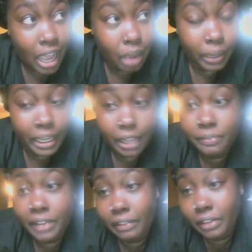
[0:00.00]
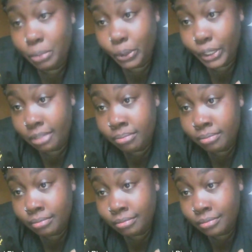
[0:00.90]
I wake up 5 in the
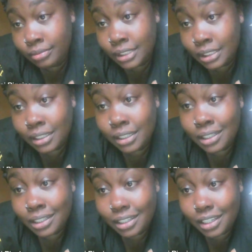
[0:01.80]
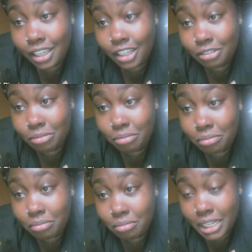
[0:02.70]
morning, get
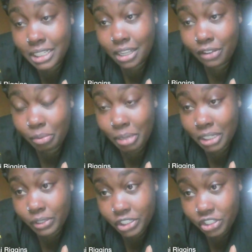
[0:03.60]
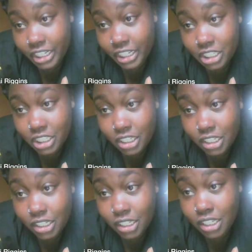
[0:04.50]
myself and my daughter
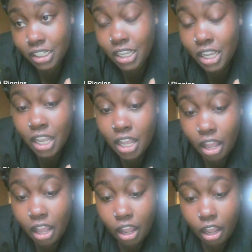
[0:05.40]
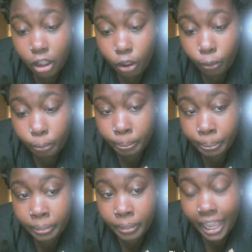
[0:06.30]
dressed.
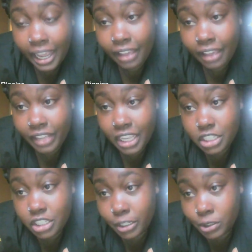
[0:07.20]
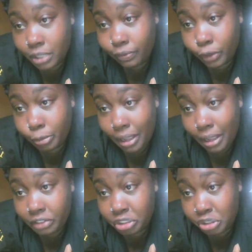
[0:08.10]
I have an internship for
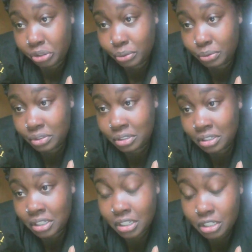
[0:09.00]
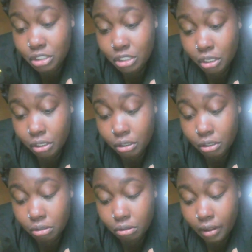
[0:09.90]
my field,
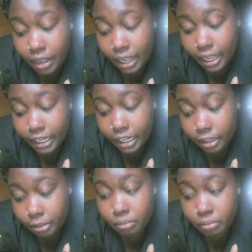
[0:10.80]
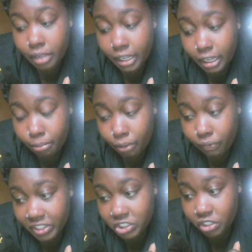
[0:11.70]
so I get up, I get
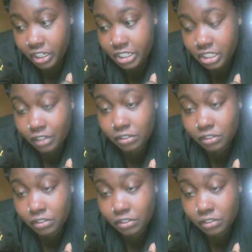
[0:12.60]
both of us dressed.